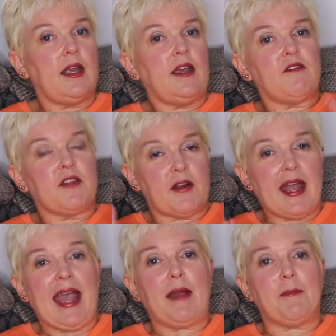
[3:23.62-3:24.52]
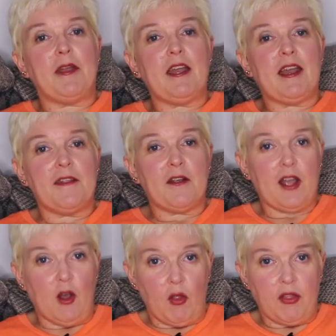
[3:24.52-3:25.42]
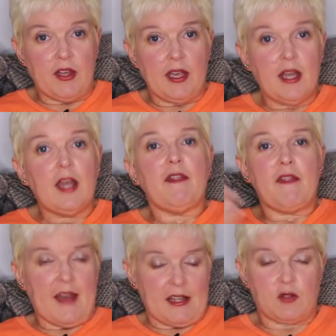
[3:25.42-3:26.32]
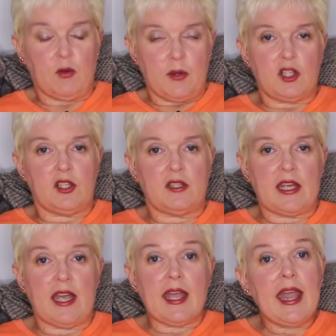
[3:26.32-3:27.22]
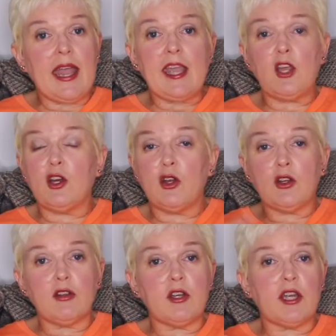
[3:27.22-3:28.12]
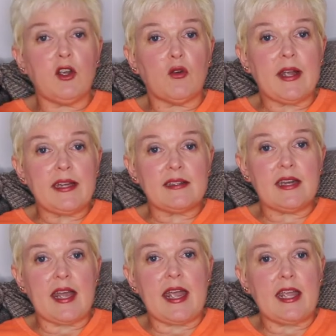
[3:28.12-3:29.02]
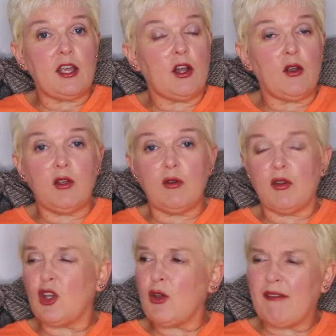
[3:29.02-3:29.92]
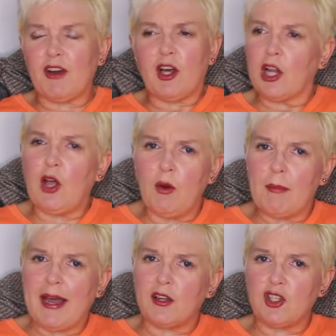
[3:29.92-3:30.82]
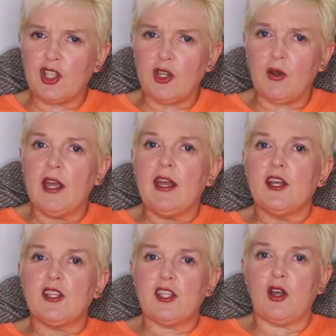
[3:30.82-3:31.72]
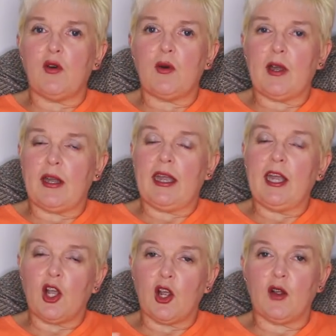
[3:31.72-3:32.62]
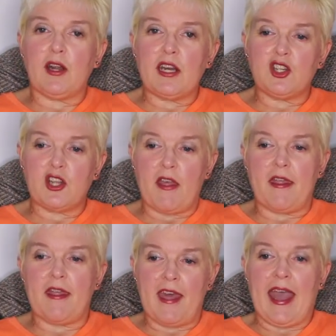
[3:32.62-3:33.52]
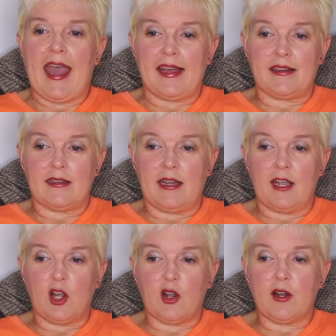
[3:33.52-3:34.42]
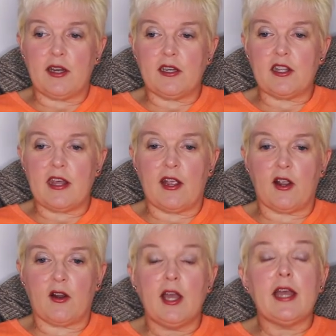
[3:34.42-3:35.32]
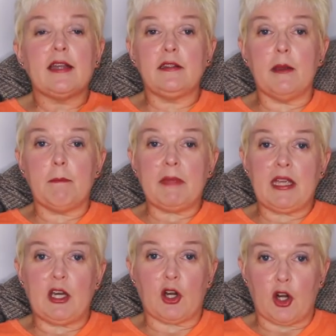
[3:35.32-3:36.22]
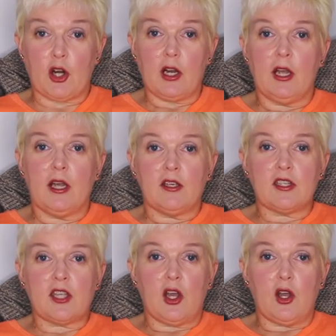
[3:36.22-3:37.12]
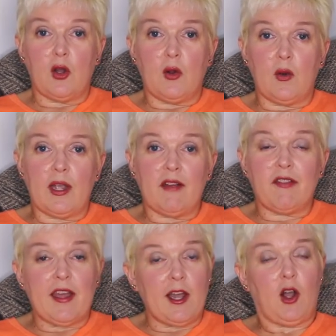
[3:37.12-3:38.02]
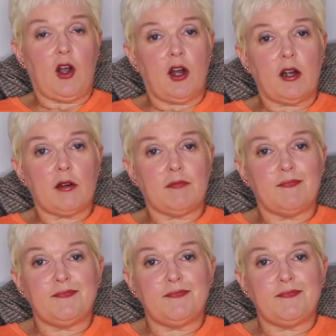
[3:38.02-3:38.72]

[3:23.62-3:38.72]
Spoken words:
If they're happy and they're healthy, that's what we should say. Hey, you know, you're looking great today. You know, you have a glow about you. So encourage that. Encourage their demeanor. So if they are